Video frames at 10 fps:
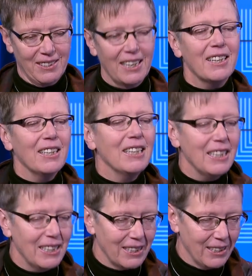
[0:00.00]
they can
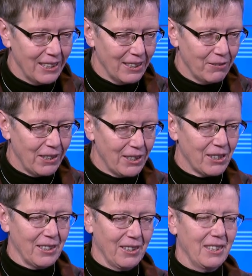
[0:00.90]
lead in the
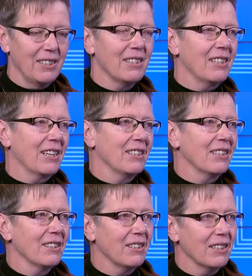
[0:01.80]
innovation in
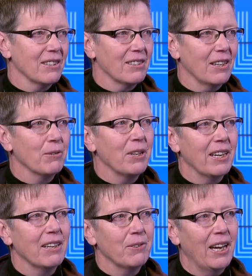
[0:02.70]
detecting the things that
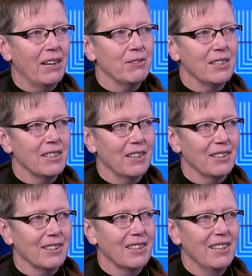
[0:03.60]
we we haven't
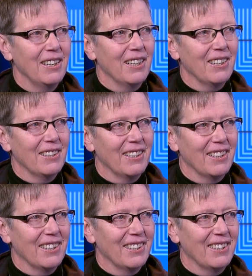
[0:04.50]
done. The
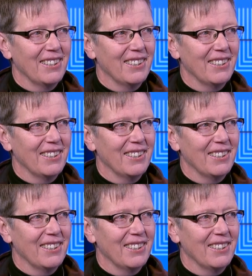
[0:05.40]
outliers will get